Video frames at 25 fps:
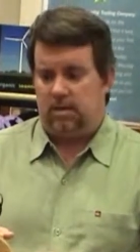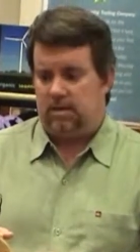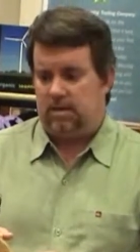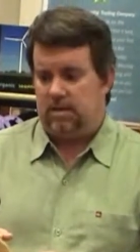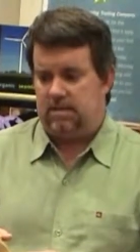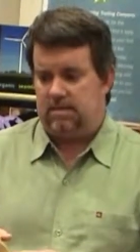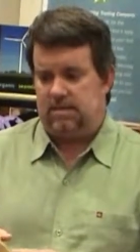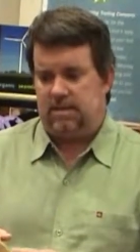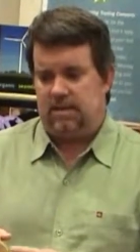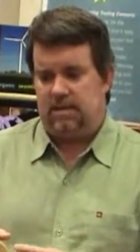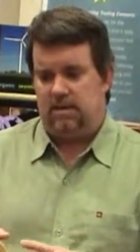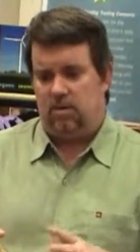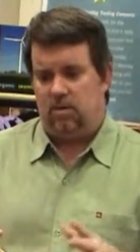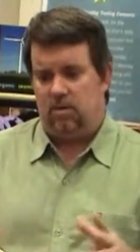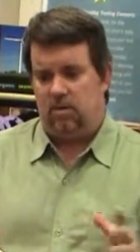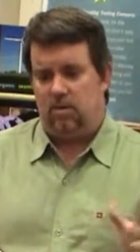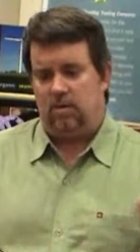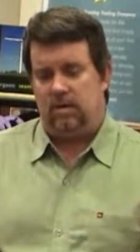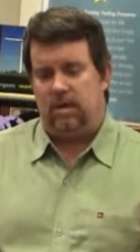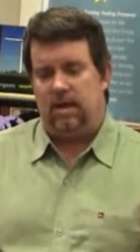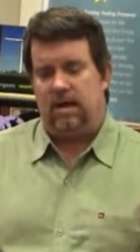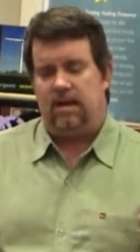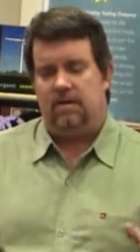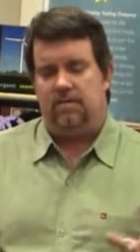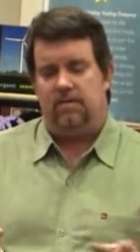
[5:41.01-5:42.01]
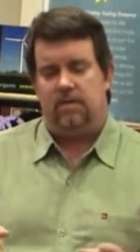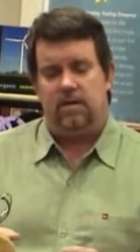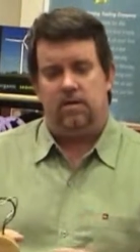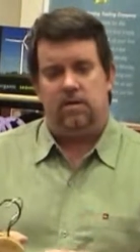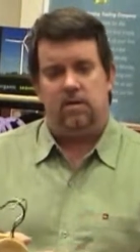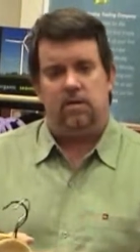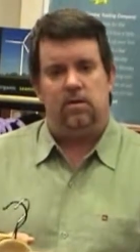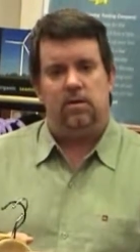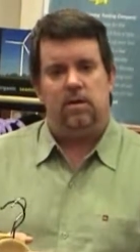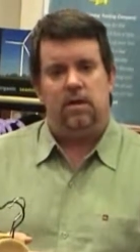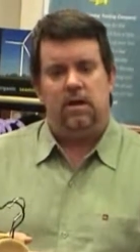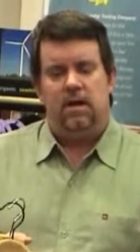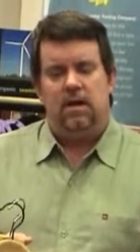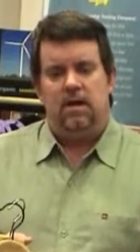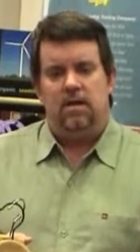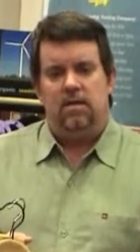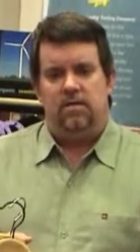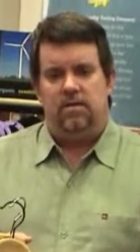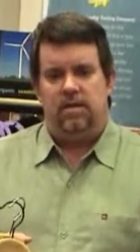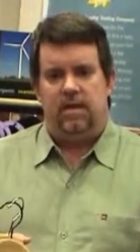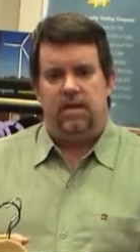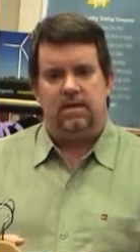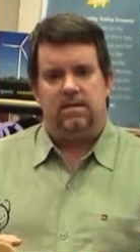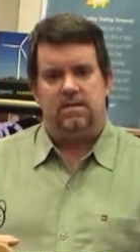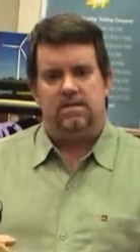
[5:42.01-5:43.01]
It doesn't need a whole lot of other
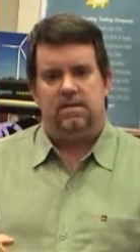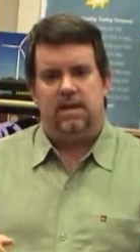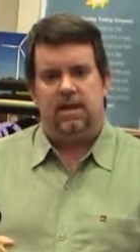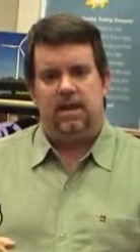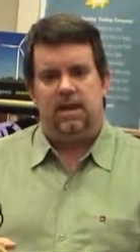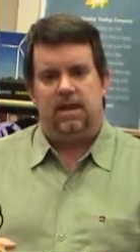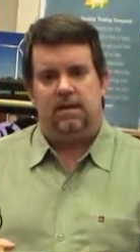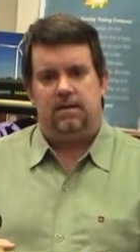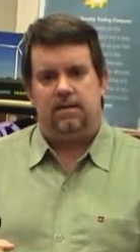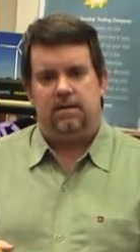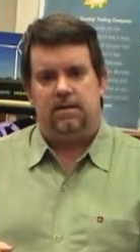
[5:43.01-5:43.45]
things in it.